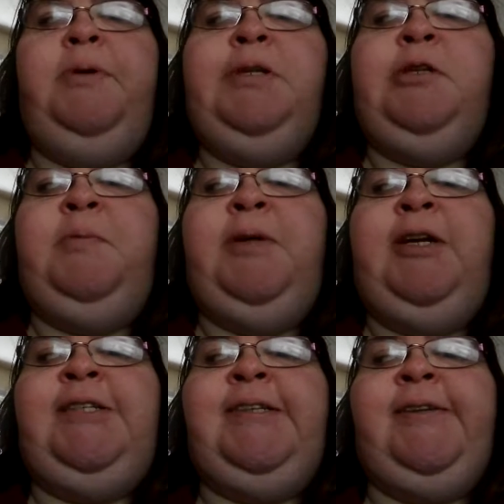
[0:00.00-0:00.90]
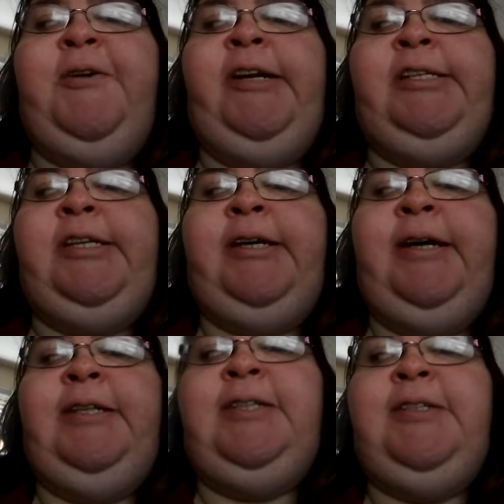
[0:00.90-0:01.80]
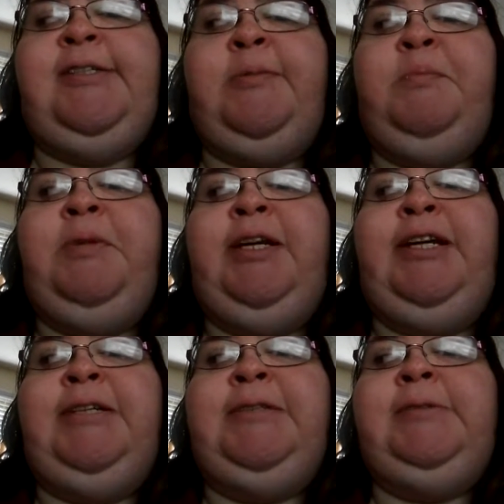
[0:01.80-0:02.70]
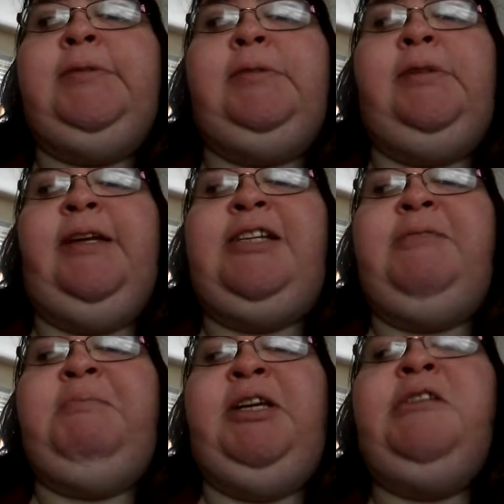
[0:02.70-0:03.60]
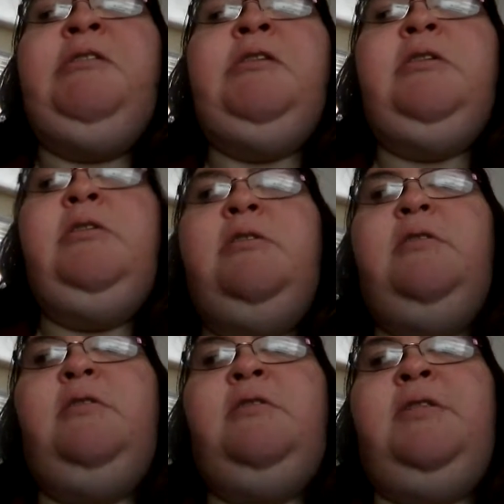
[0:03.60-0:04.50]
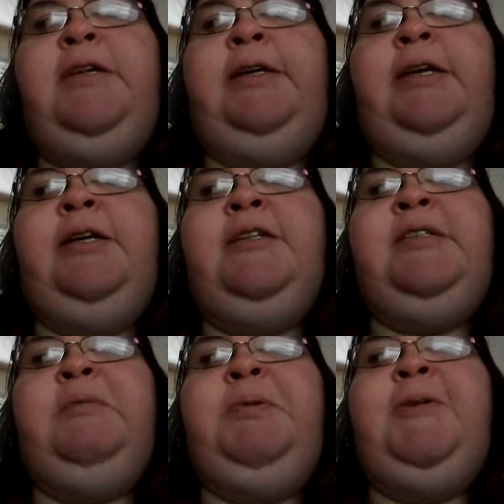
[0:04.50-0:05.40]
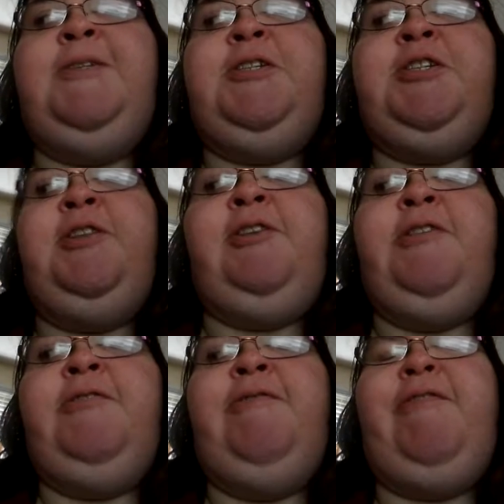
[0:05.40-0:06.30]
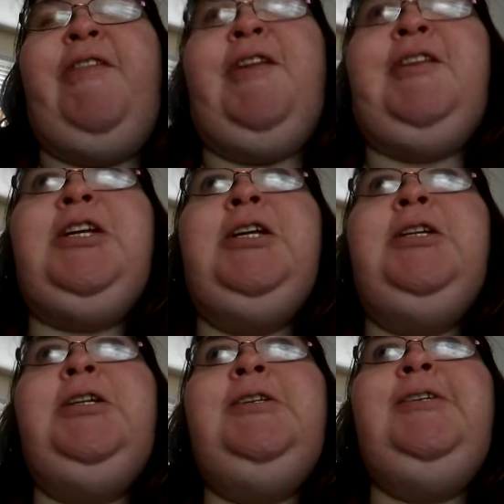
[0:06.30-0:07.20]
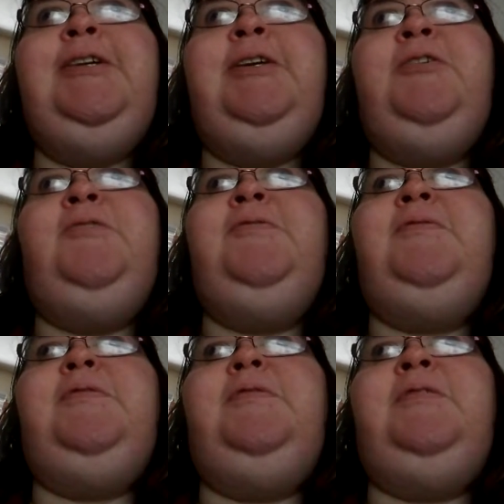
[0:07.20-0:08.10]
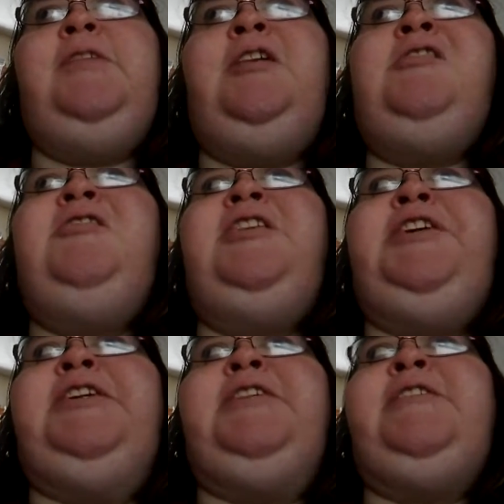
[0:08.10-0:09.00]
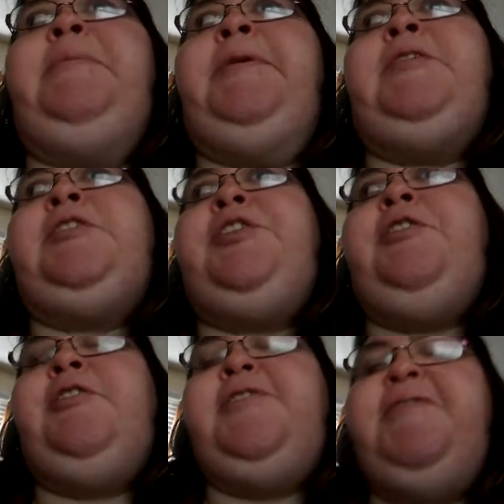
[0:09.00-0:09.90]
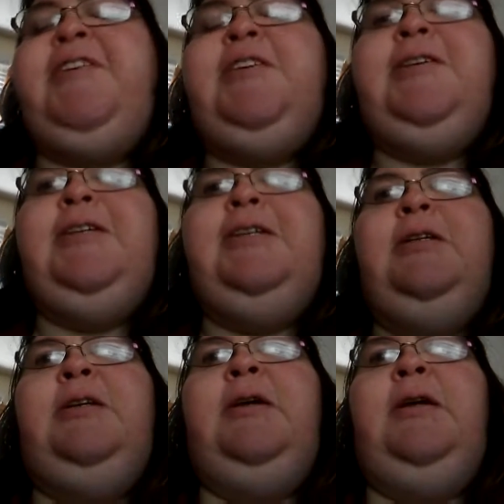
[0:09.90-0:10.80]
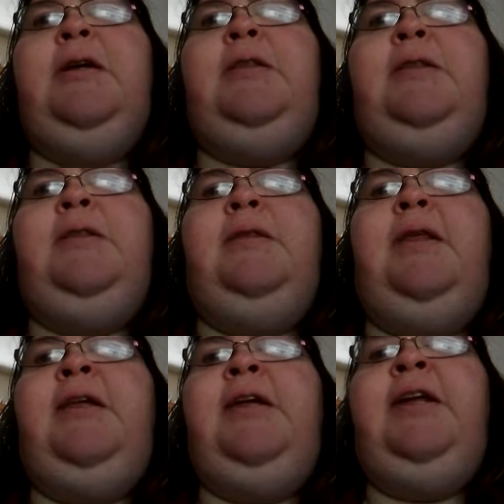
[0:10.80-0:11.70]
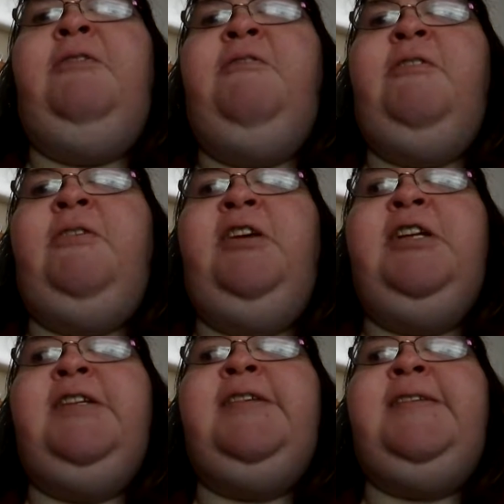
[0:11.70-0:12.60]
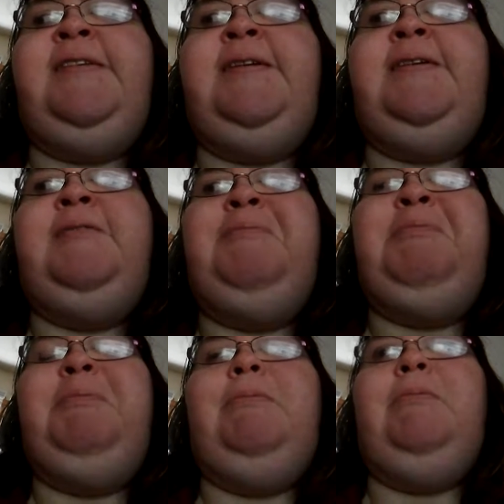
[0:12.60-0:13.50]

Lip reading: But nobody's going to hire somebody like me that has a pinched nerve, that, you know, that already has a pinched nerve and that can't really set up